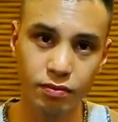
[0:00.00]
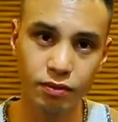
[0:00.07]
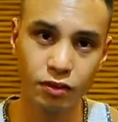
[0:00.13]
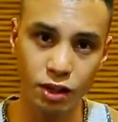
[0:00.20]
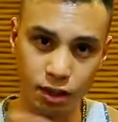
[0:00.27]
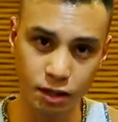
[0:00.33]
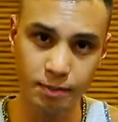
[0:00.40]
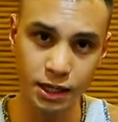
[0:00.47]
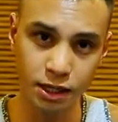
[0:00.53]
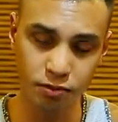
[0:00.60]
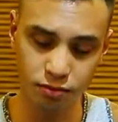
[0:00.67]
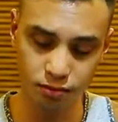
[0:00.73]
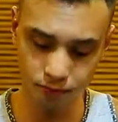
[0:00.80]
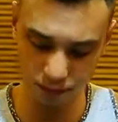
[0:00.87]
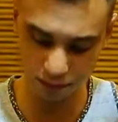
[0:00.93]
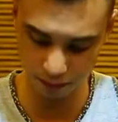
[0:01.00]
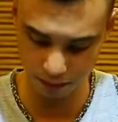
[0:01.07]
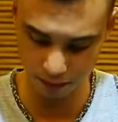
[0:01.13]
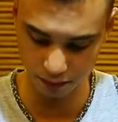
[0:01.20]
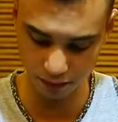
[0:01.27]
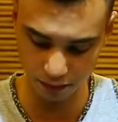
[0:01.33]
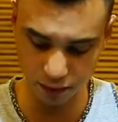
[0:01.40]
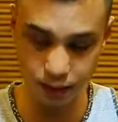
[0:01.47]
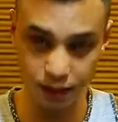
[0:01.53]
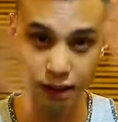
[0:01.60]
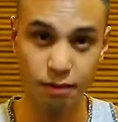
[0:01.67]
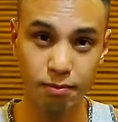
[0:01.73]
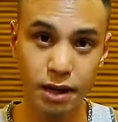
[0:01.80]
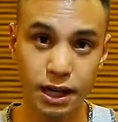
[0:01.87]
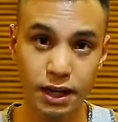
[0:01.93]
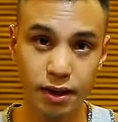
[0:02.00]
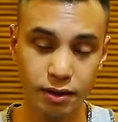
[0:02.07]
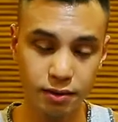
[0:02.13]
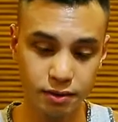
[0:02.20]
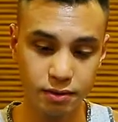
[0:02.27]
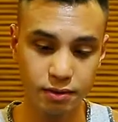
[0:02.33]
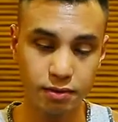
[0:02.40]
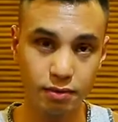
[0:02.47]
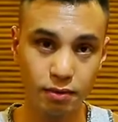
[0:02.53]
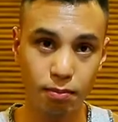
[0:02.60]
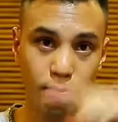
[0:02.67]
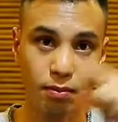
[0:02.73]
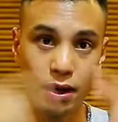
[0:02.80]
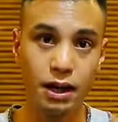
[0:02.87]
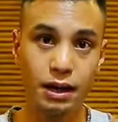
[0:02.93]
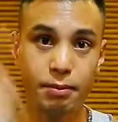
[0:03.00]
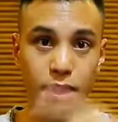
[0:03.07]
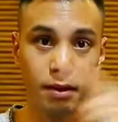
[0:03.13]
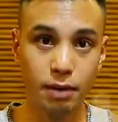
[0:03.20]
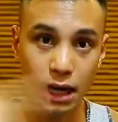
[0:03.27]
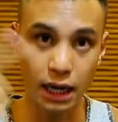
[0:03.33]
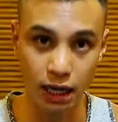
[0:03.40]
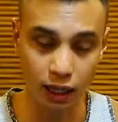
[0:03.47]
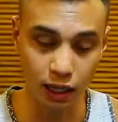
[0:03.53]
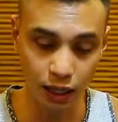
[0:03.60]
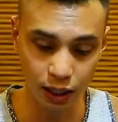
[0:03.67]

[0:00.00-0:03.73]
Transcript: check them out. Link in bio, blah, blah, blah.